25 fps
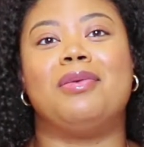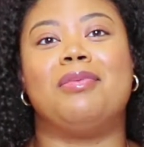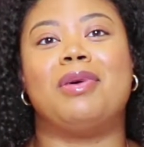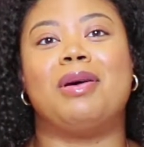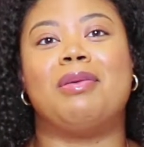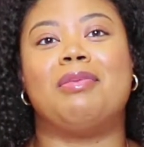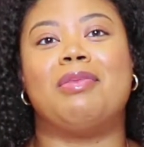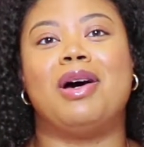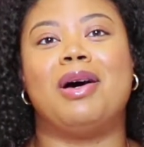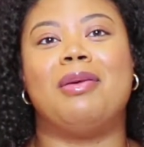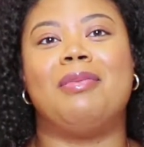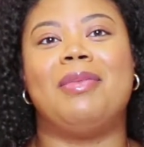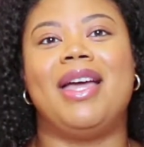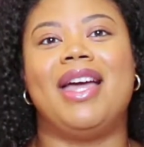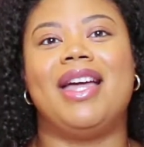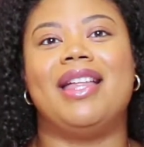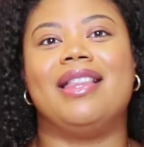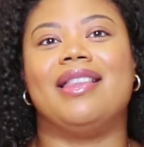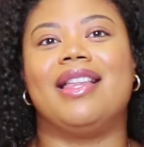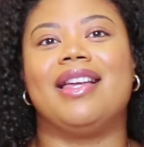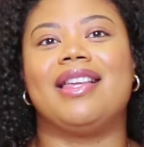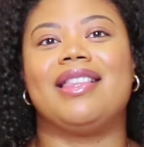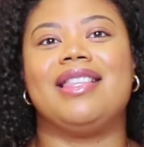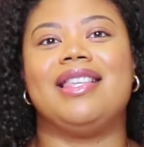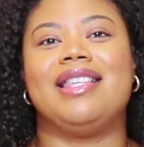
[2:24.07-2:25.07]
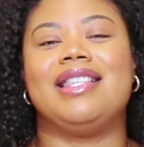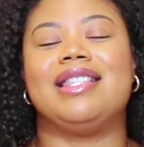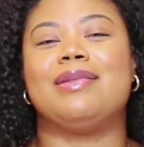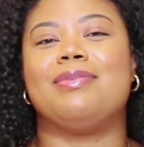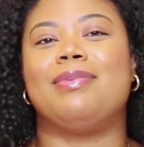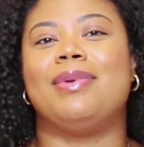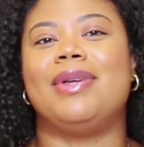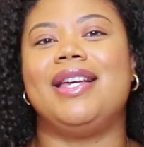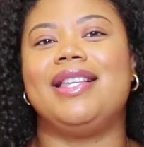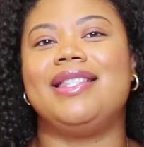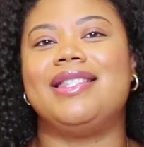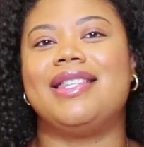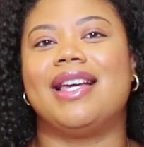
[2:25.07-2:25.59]
my mom had like these
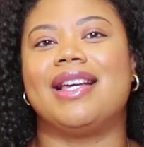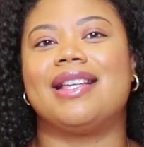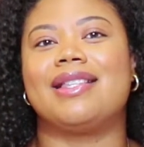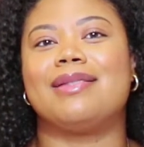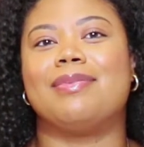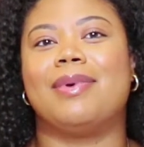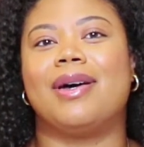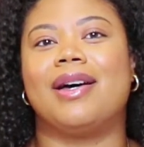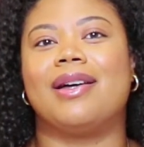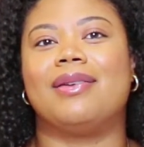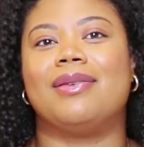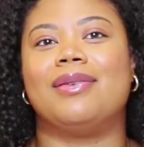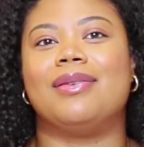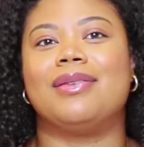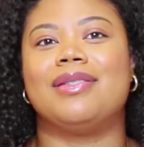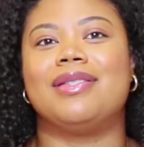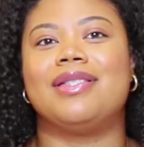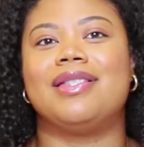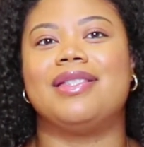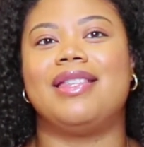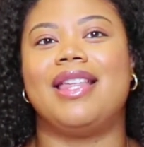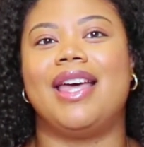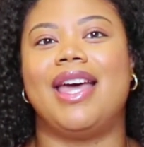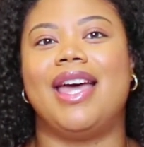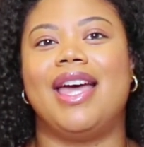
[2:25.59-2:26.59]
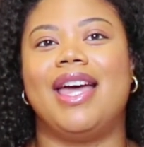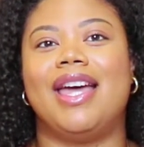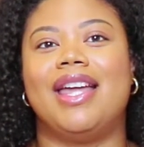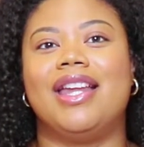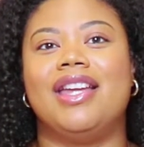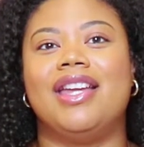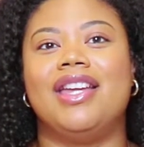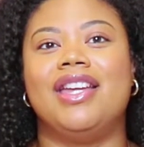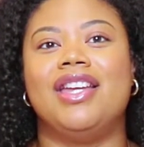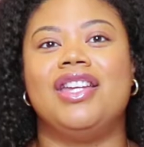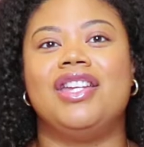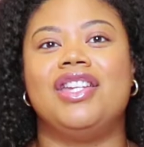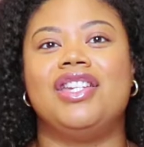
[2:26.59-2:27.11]
Playtex bottles
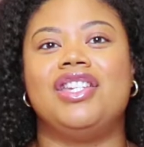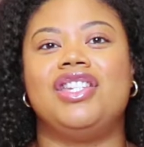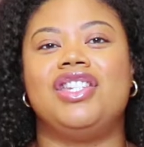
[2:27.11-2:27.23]
that